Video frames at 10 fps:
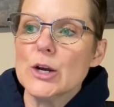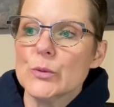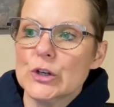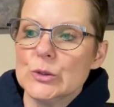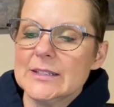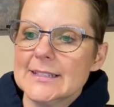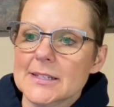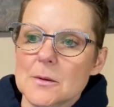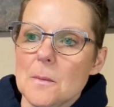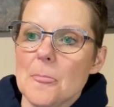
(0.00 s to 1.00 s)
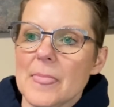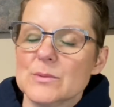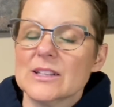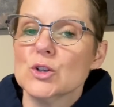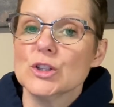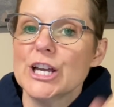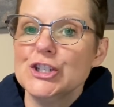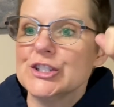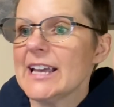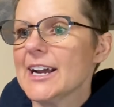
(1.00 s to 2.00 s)
Roots. It was a little
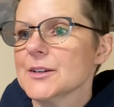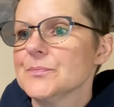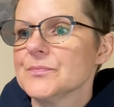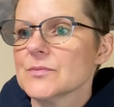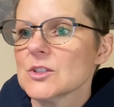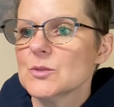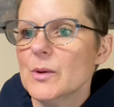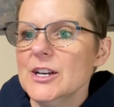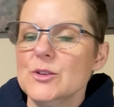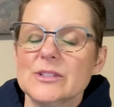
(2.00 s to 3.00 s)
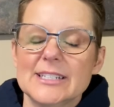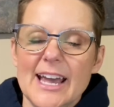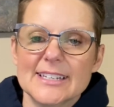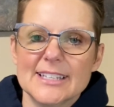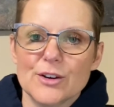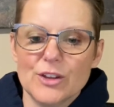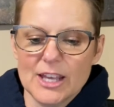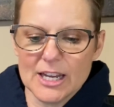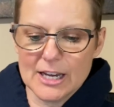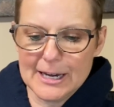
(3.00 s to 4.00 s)
lunch sack. It was brand new with tags and
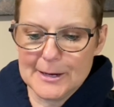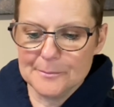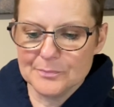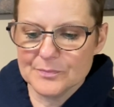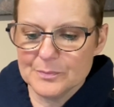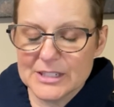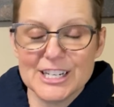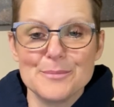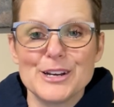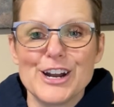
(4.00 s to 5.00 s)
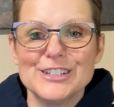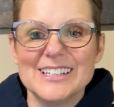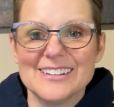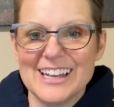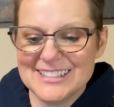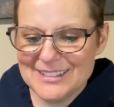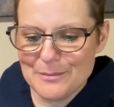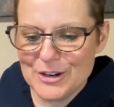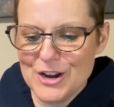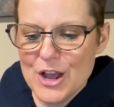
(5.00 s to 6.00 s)
everything. Picked it up at a yard sale last
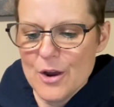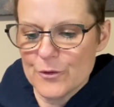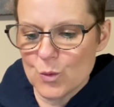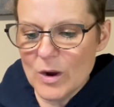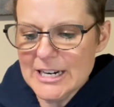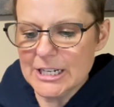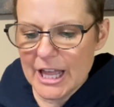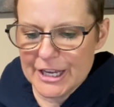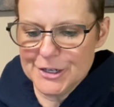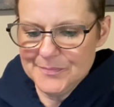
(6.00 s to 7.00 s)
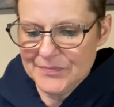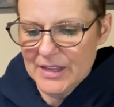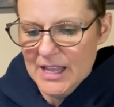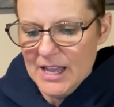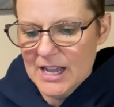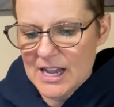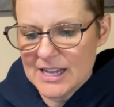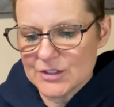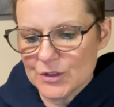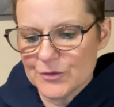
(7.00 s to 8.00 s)
summer for $1.
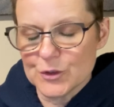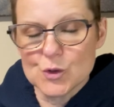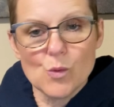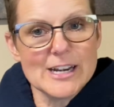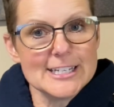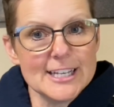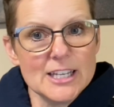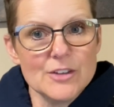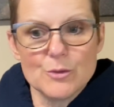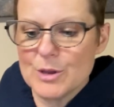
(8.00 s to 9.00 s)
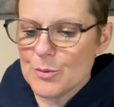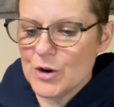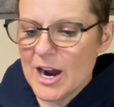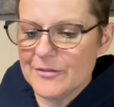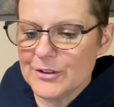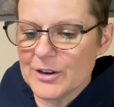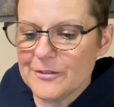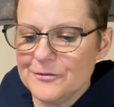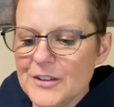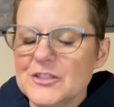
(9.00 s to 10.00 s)
It sold it for $20, giving me a profit
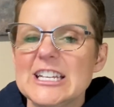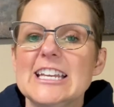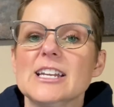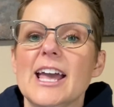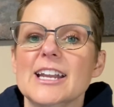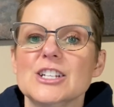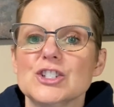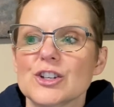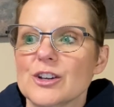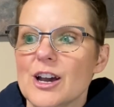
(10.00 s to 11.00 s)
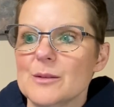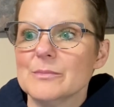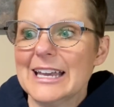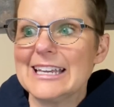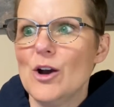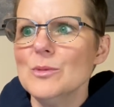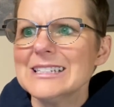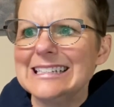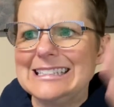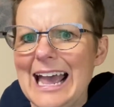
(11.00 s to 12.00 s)
of $15, and it took like almost
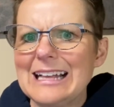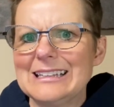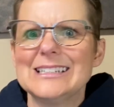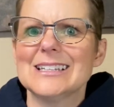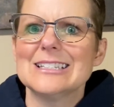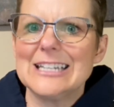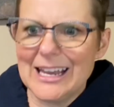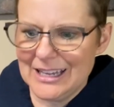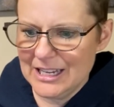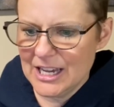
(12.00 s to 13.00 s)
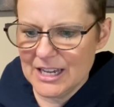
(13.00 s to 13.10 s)
exactly to the day